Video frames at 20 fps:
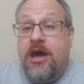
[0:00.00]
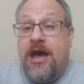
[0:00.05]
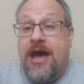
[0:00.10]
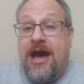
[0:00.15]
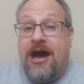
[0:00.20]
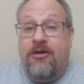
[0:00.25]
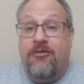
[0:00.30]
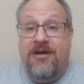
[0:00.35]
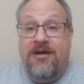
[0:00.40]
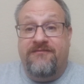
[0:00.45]

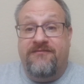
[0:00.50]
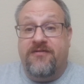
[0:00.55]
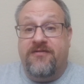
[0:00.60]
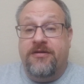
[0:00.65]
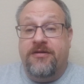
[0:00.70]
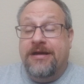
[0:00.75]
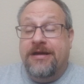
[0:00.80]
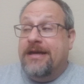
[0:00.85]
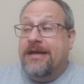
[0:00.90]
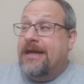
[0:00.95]

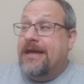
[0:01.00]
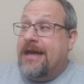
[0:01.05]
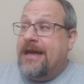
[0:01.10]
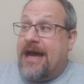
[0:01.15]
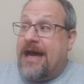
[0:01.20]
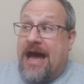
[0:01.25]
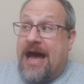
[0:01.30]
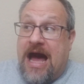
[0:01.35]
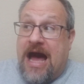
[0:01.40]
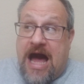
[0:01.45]
However,
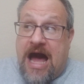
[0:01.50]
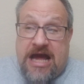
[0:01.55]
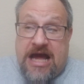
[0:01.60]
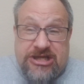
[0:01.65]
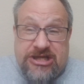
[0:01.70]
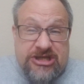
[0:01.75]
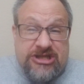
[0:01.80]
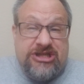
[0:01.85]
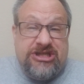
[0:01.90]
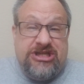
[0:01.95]

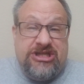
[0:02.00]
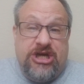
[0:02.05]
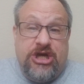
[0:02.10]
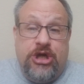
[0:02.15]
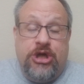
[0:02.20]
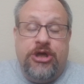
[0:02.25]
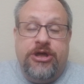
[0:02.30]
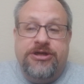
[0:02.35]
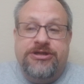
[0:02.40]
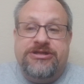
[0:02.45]
just
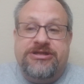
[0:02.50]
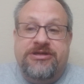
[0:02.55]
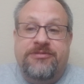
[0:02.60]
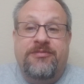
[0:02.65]
occurs